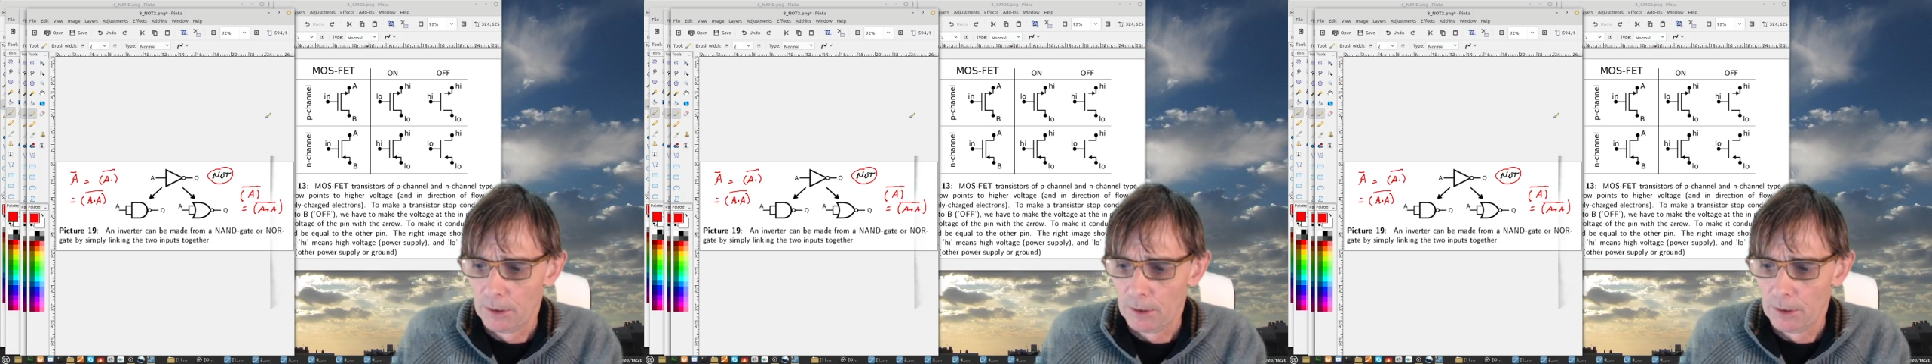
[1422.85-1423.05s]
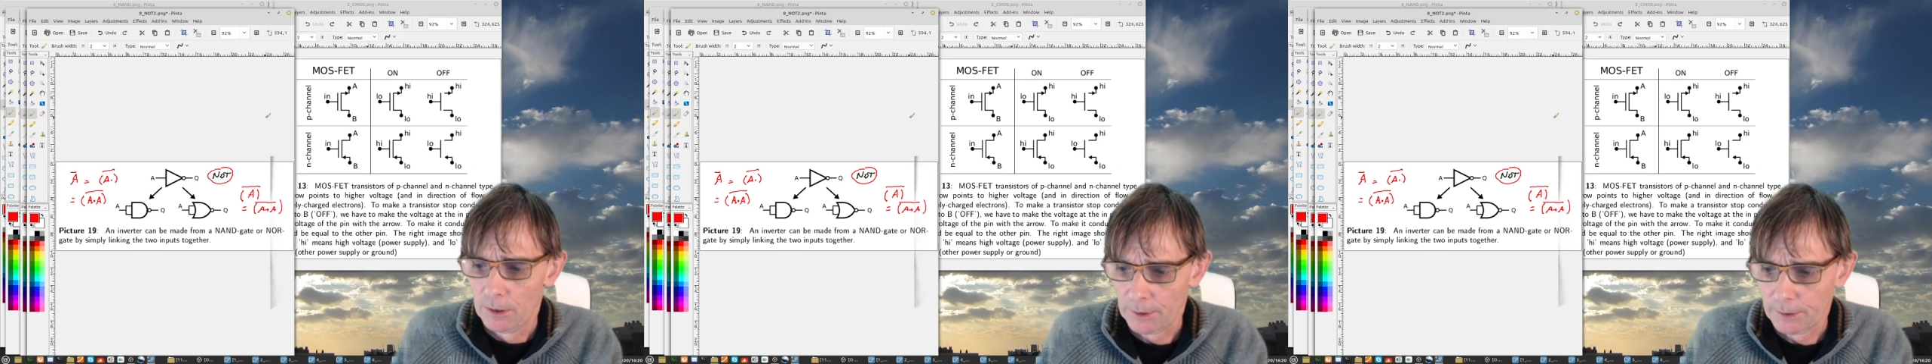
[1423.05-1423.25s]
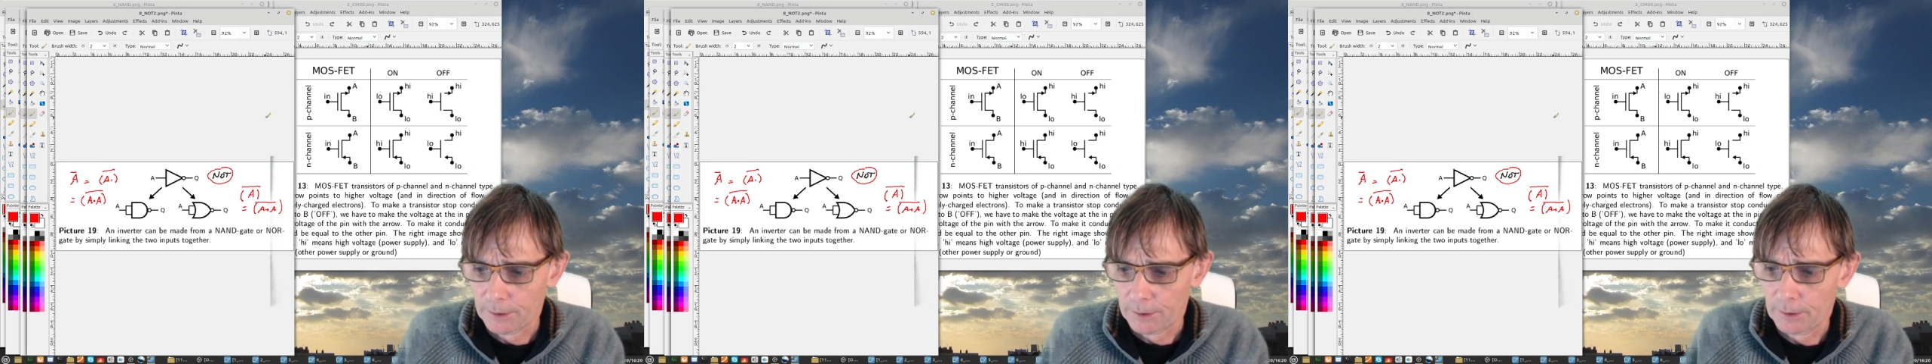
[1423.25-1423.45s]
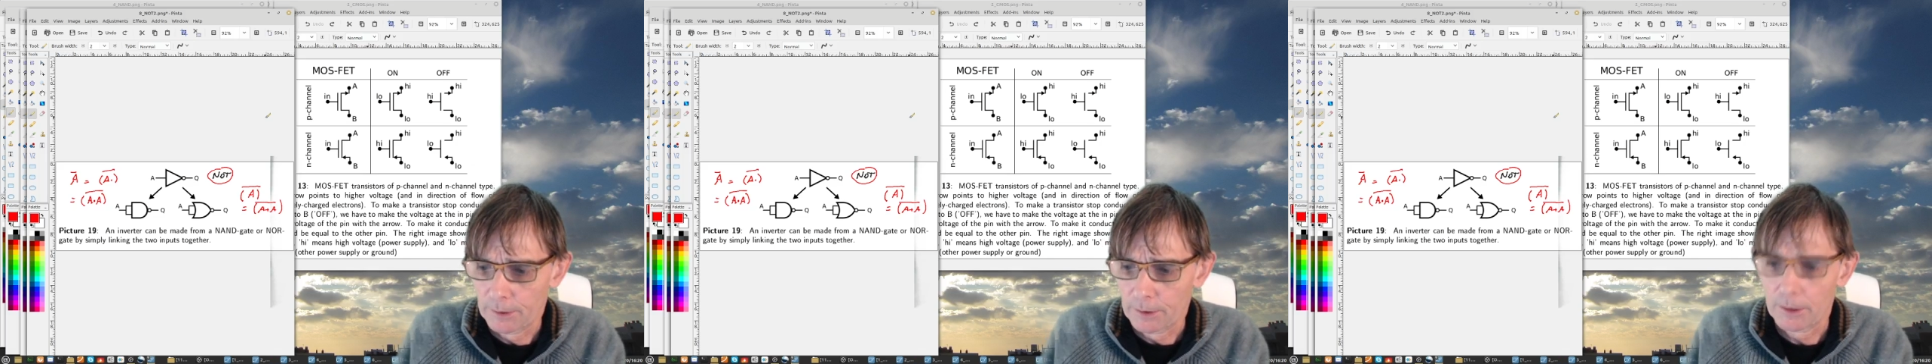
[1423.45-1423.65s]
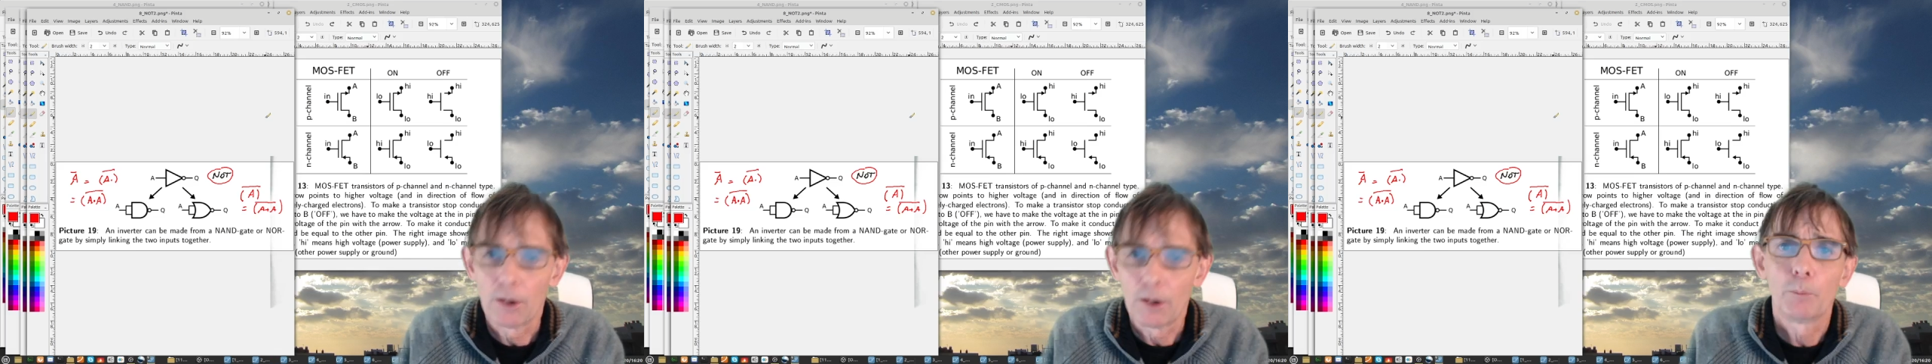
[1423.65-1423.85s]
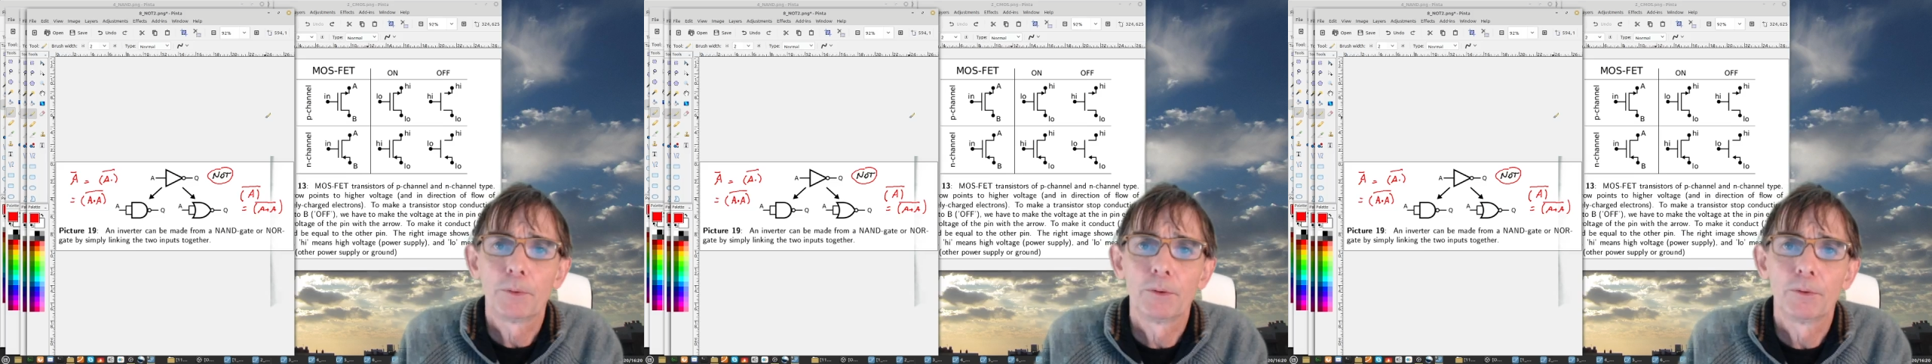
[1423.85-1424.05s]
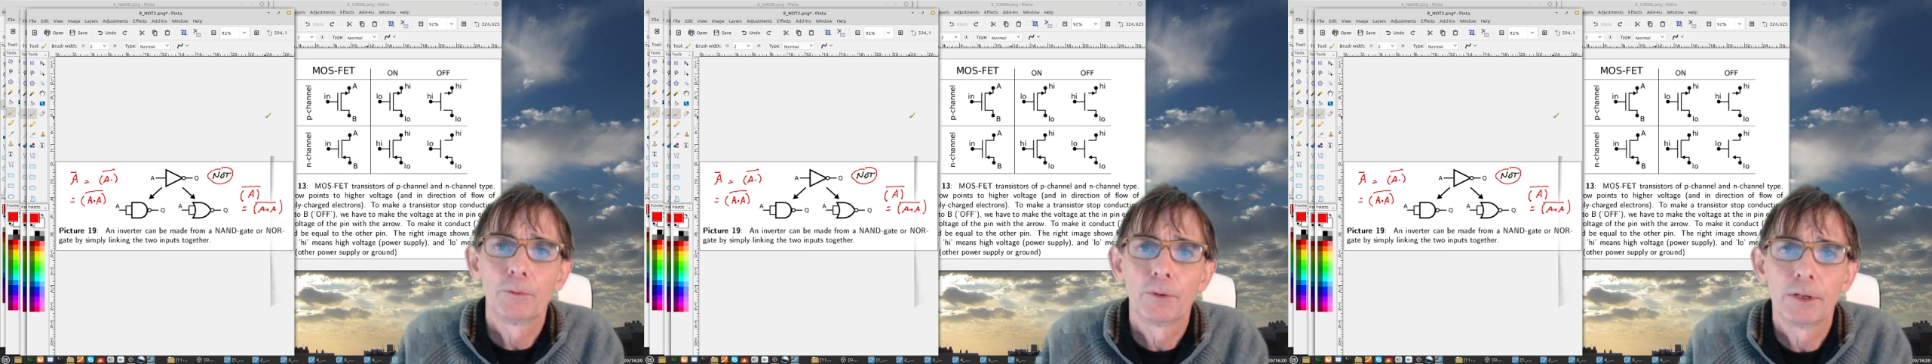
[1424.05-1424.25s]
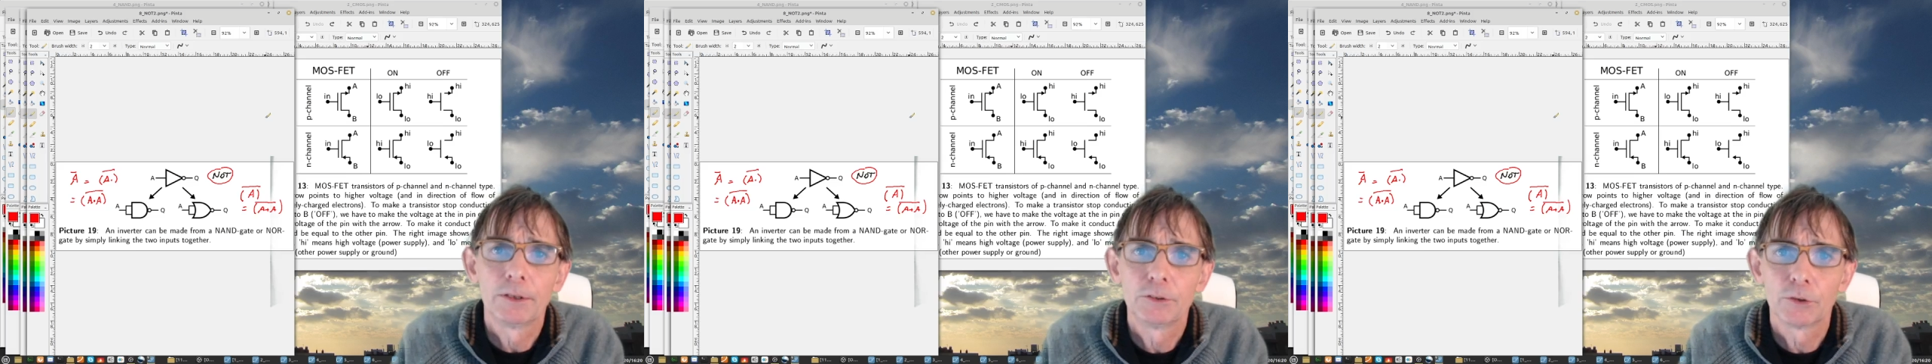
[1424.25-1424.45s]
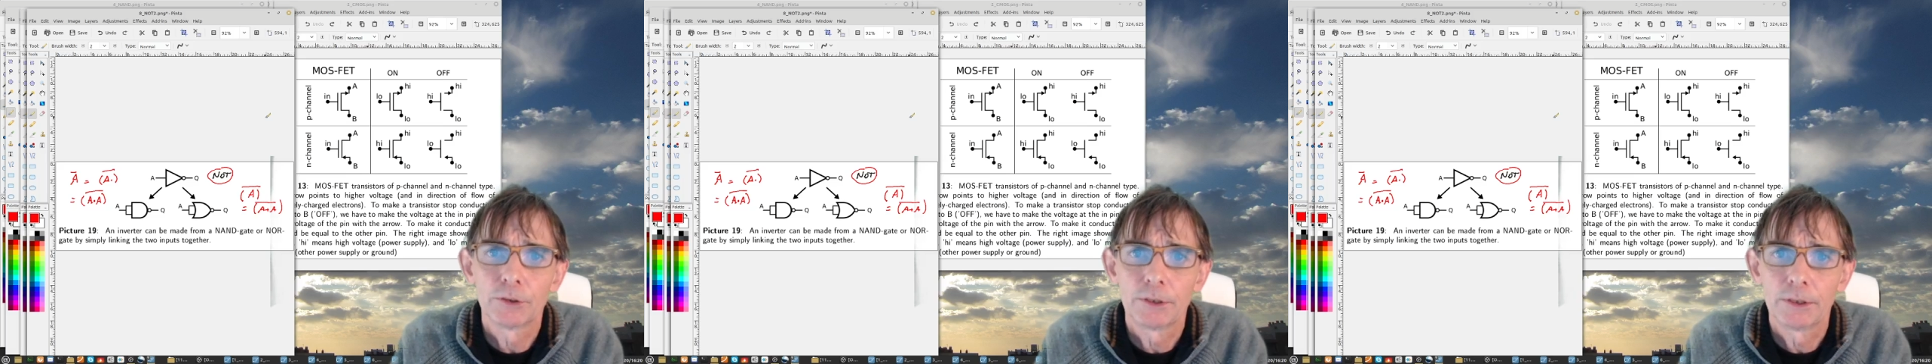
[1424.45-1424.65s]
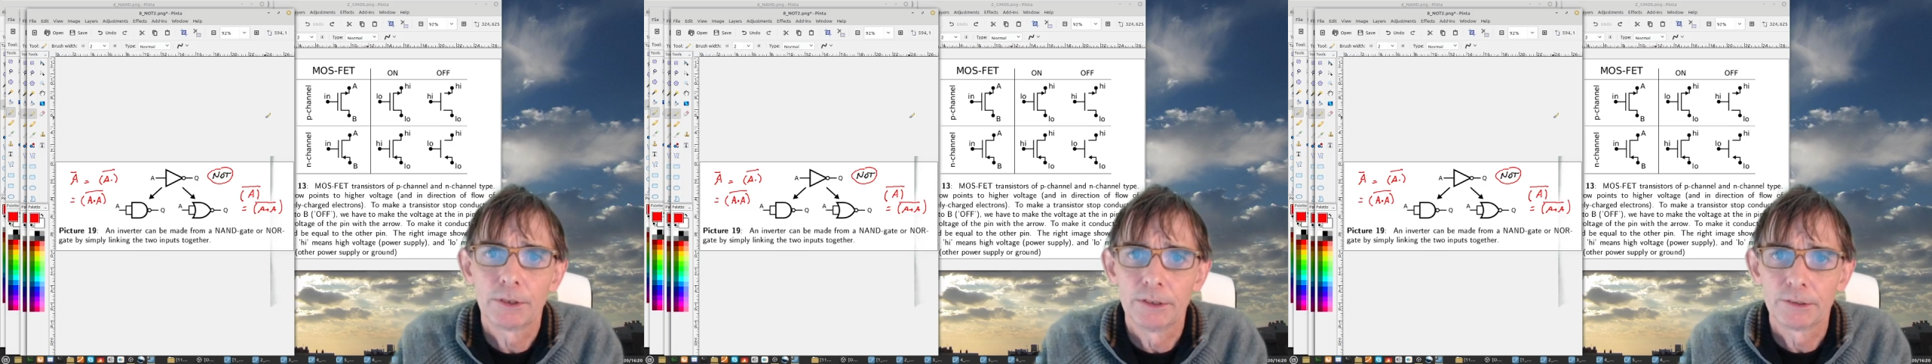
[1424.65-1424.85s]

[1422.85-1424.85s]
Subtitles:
Okay, hope you enjoyed